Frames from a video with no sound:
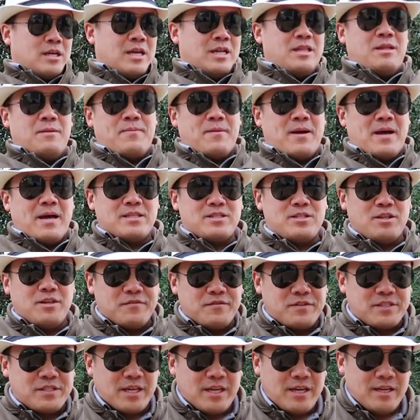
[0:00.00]
In the past,
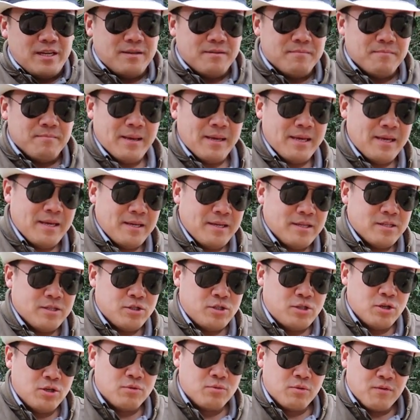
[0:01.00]
you've seen me
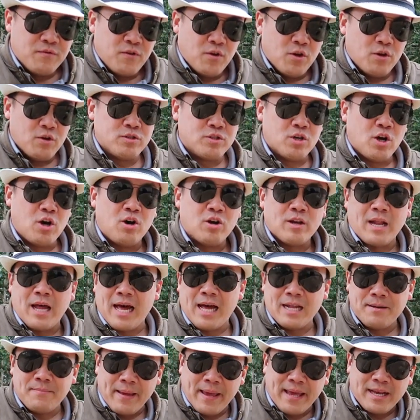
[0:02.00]
do reviews on
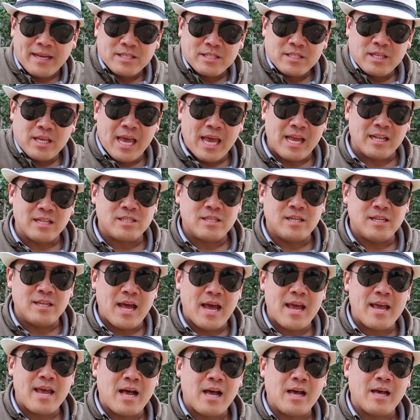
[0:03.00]
Ardbegs, and
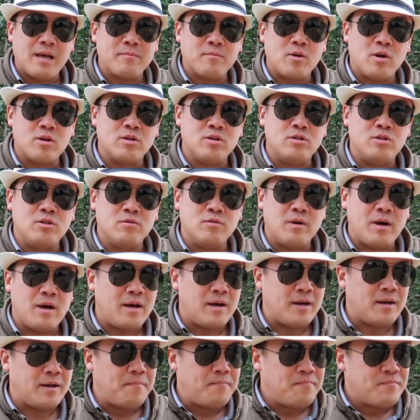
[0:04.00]
today I'm going to do
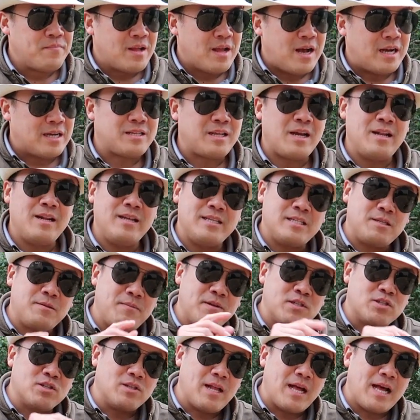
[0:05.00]
a slightly
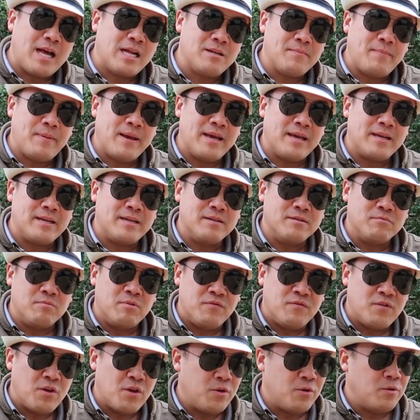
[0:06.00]
special Ardbeg
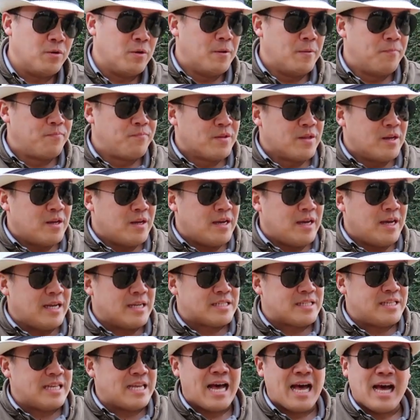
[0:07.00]
review.
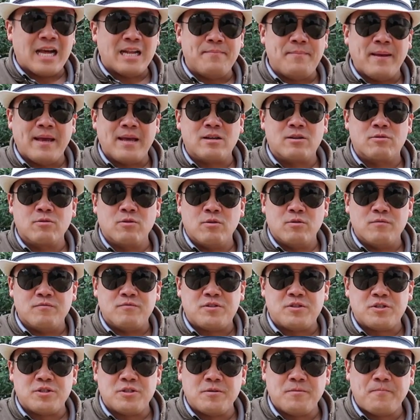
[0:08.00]
It's the Ardbeg
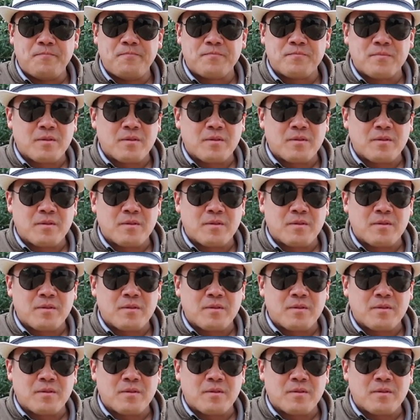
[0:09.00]
Grooves.